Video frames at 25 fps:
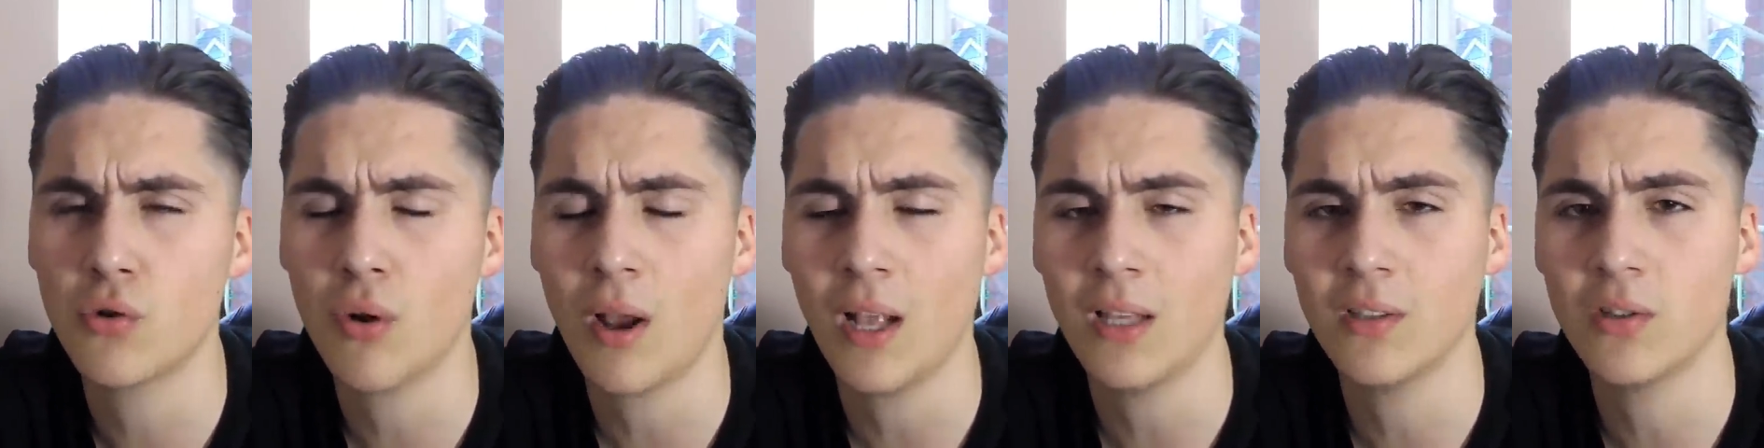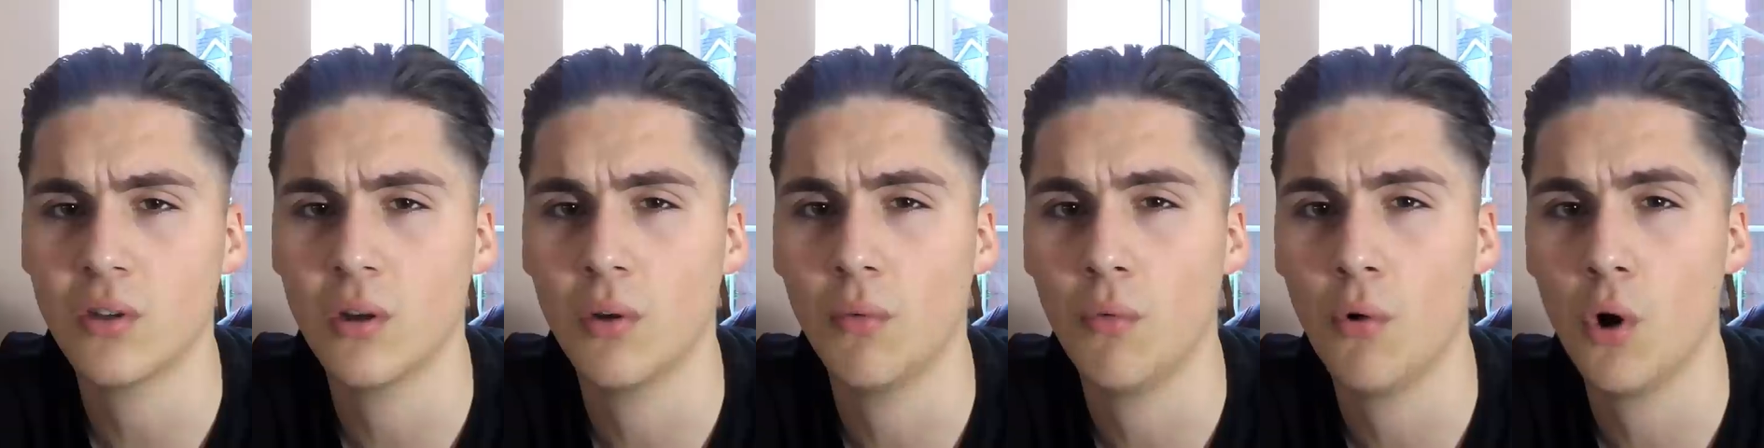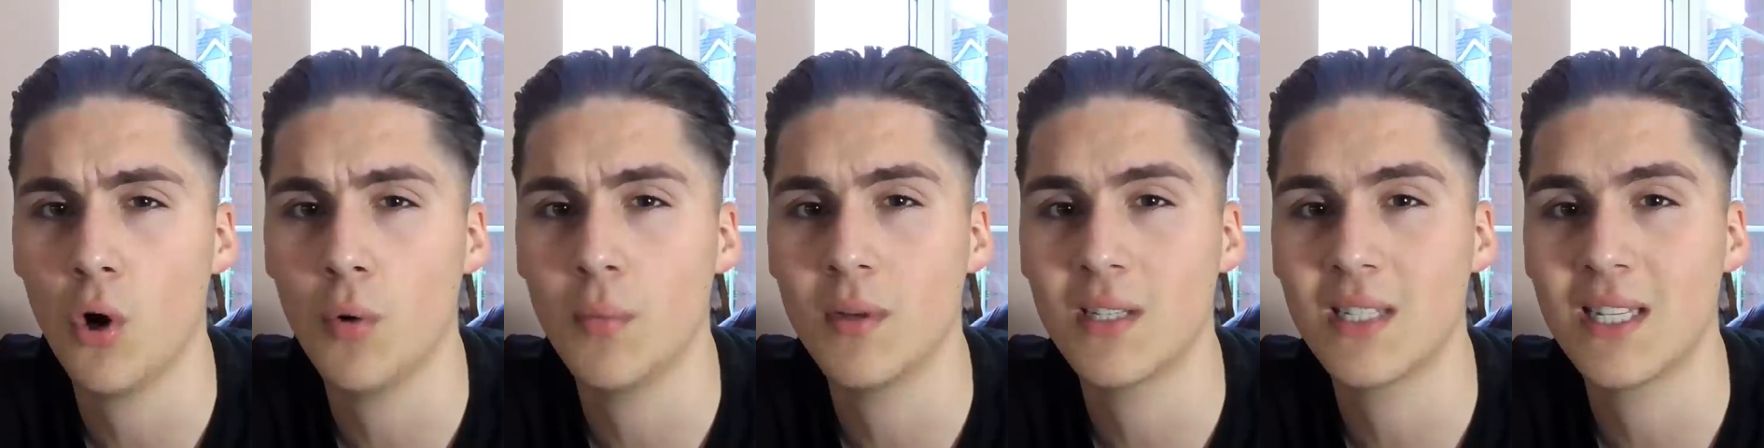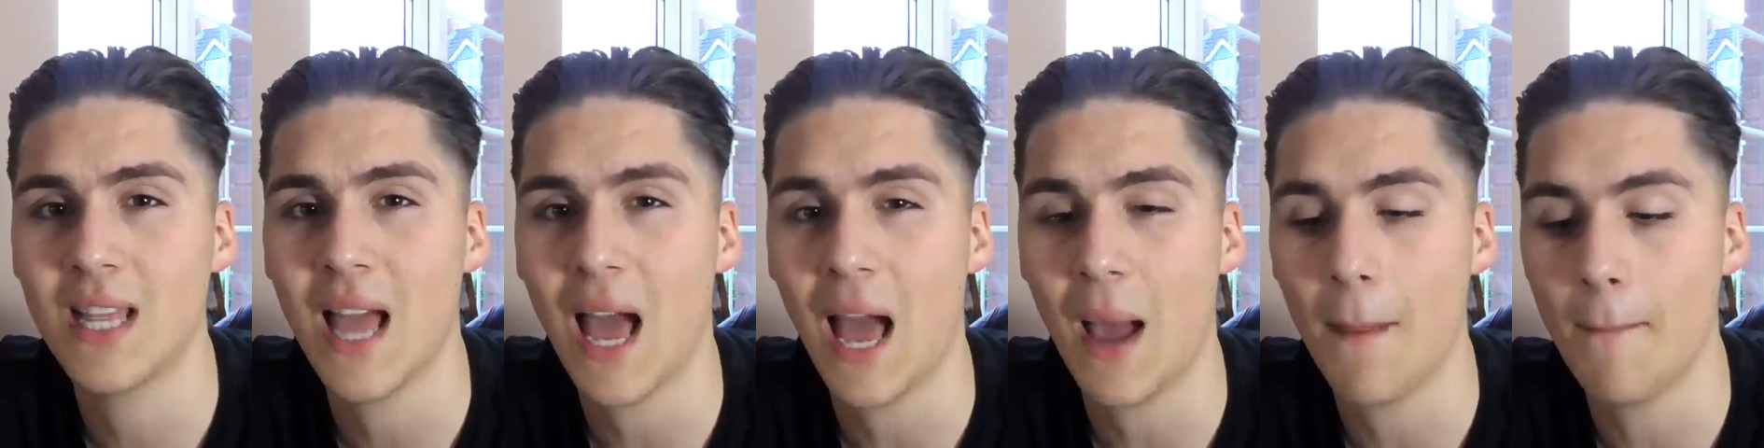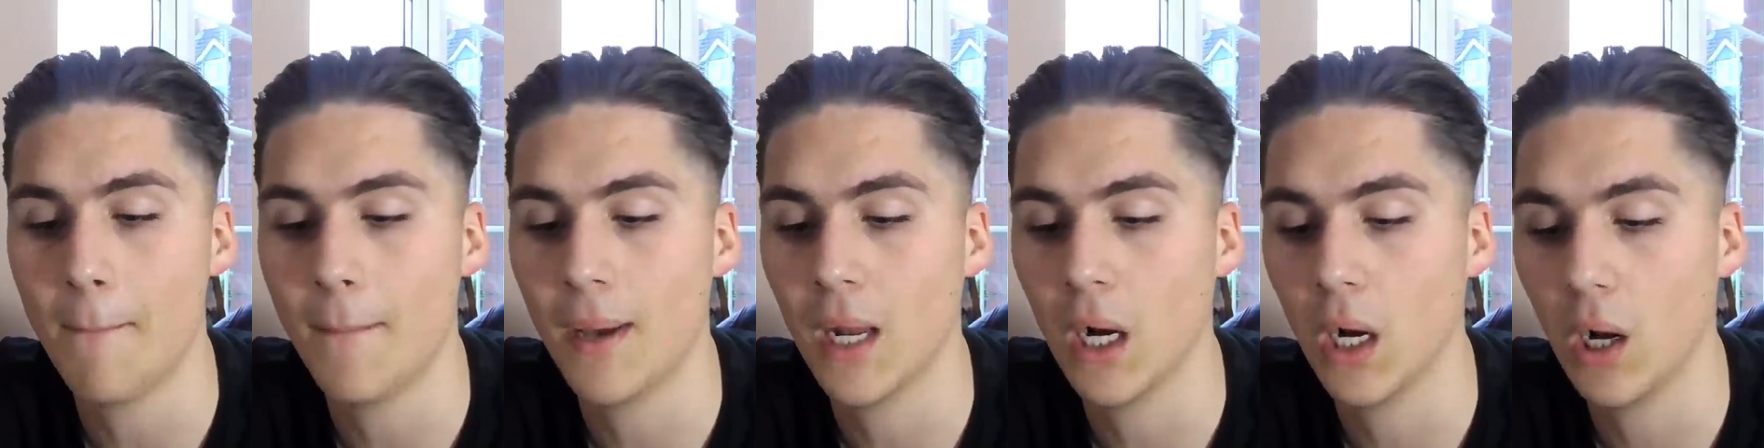transfer rumours
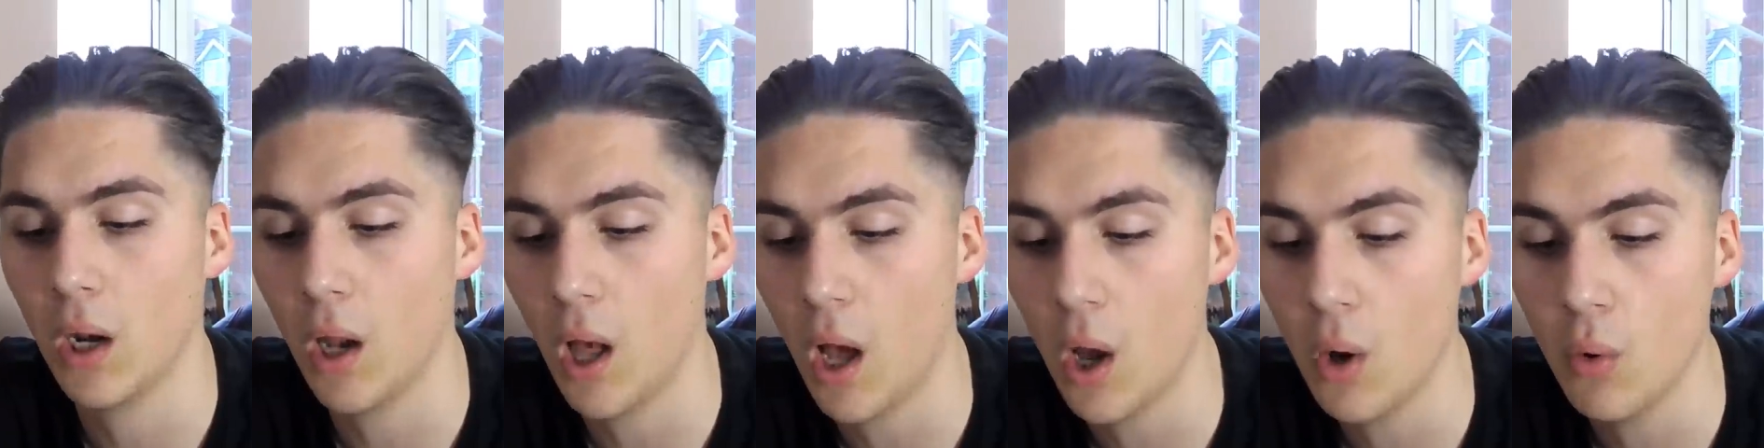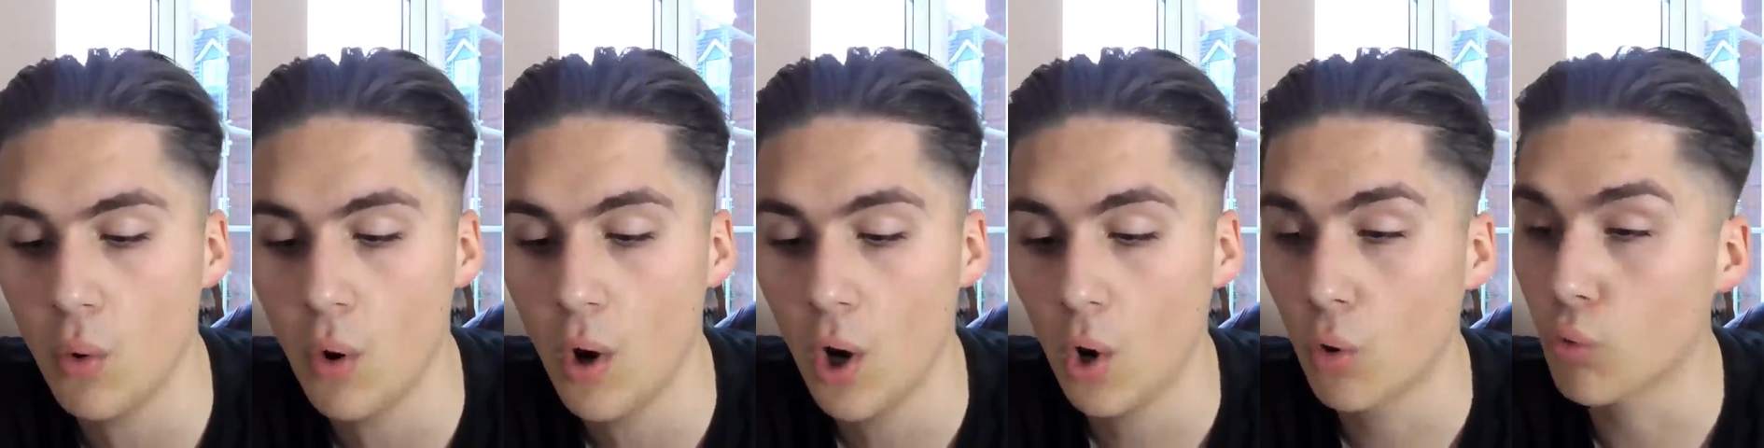down below.